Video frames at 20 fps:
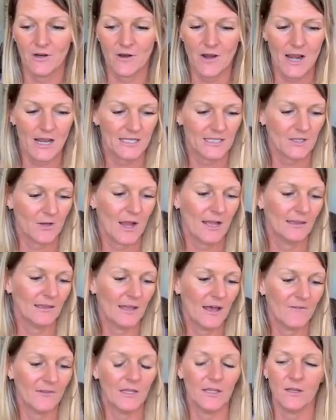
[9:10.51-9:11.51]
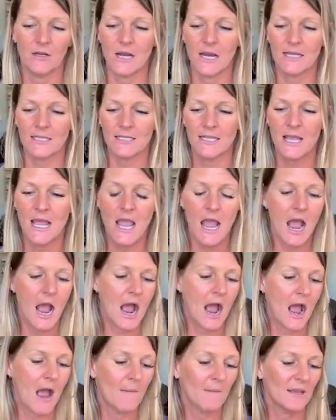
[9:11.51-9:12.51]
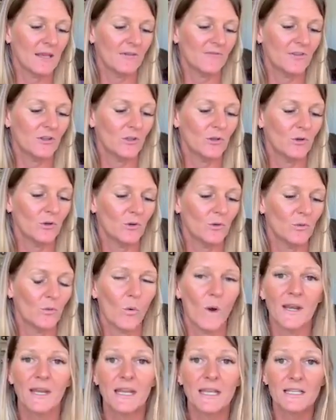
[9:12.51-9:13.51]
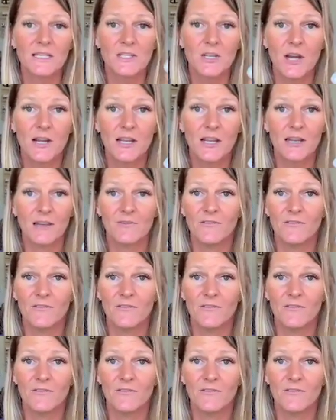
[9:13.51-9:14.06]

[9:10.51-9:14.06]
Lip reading: All right, so I love it, you guys. If you want to get started,